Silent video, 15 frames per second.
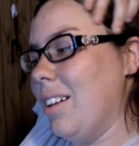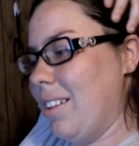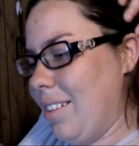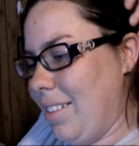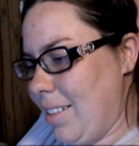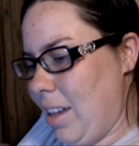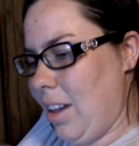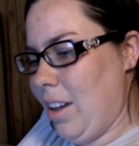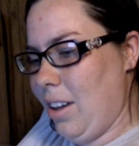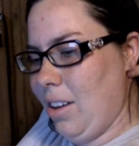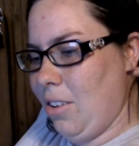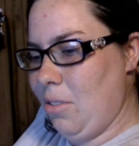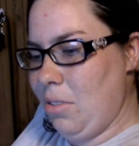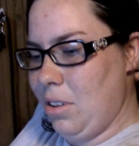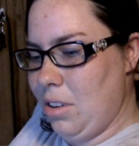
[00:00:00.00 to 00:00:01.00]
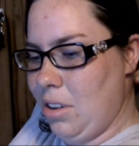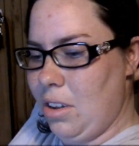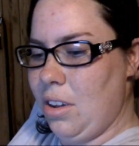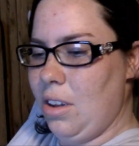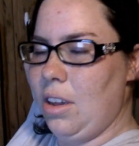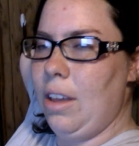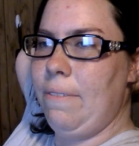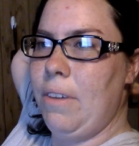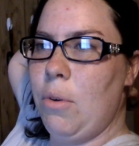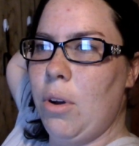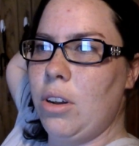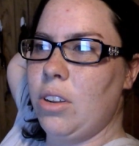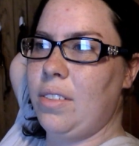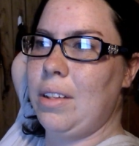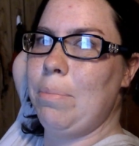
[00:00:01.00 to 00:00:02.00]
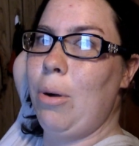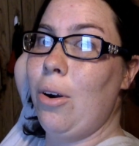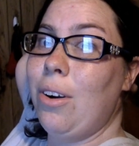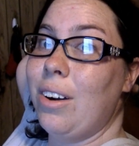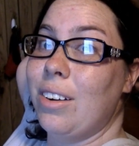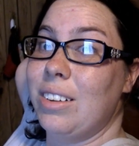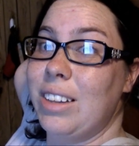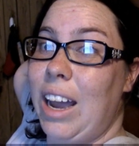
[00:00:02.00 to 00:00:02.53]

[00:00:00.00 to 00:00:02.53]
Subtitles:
So, if you want to support